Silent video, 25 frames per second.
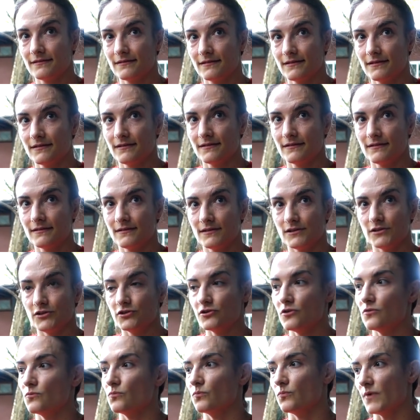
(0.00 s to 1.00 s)
Mm. You
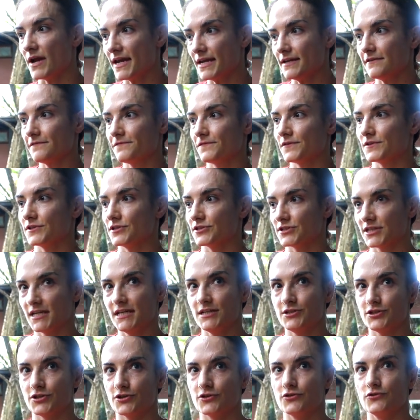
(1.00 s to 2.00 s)
don't wait for your
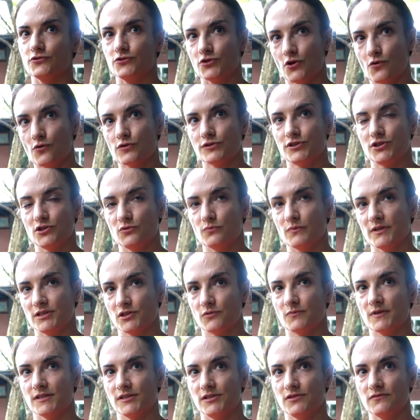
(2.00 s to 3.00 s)
teacher who told you
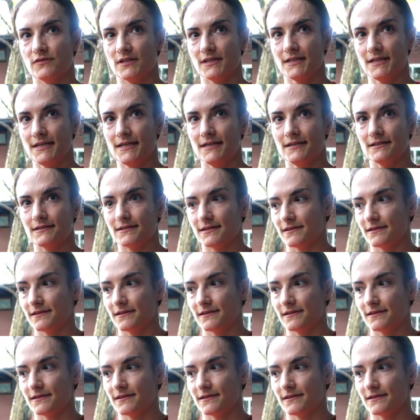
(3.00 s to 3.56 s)
which ones you can eat